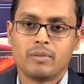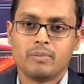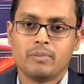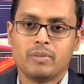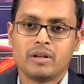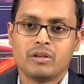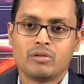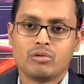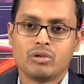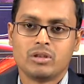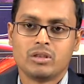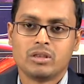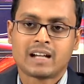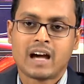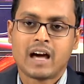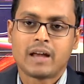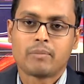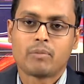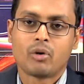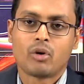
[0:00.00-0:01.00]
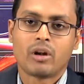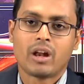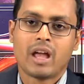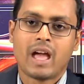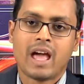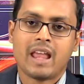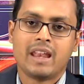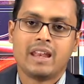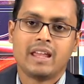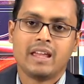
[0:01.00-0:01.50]
between carbon
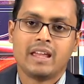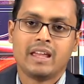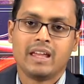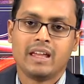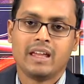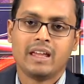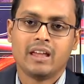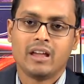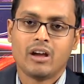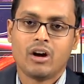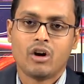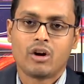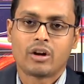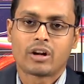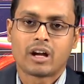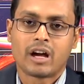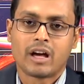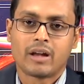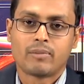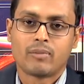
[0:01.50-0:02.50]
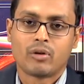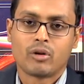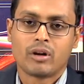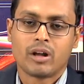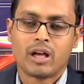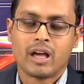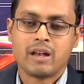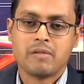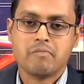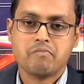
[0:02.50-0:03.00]
and A or carbon
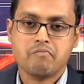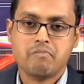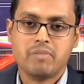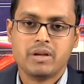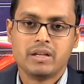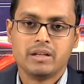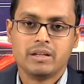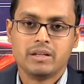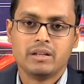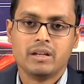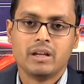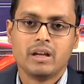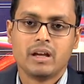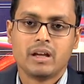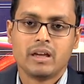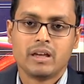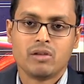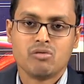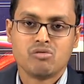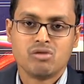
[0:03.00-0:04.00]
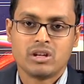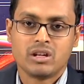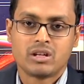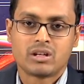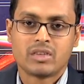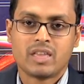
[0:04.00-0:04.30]
and B unit?